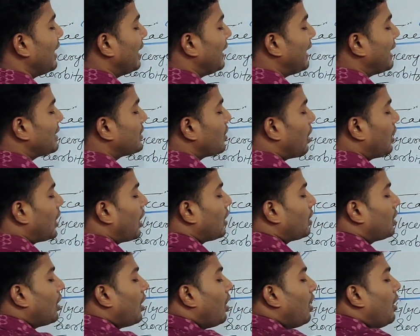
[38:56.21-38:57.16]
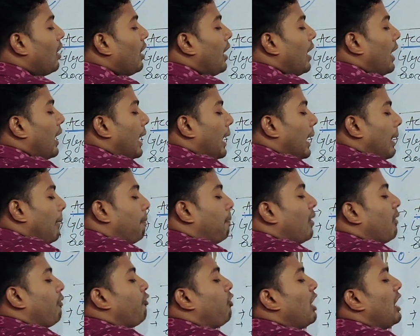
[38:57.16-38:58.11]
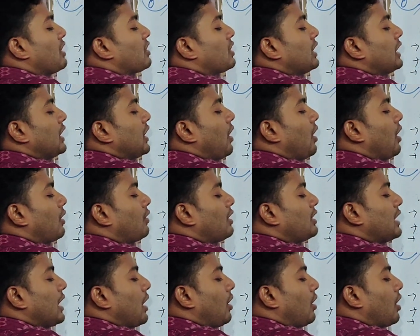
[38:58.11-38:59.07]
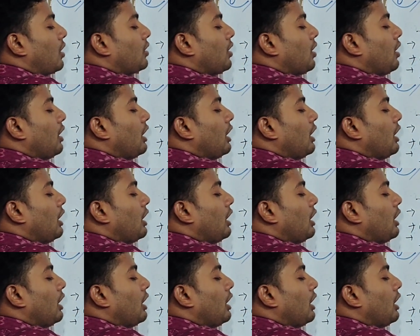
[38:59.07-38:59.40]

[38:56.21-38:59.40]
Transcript: These are under the lipophilicity, or these are under the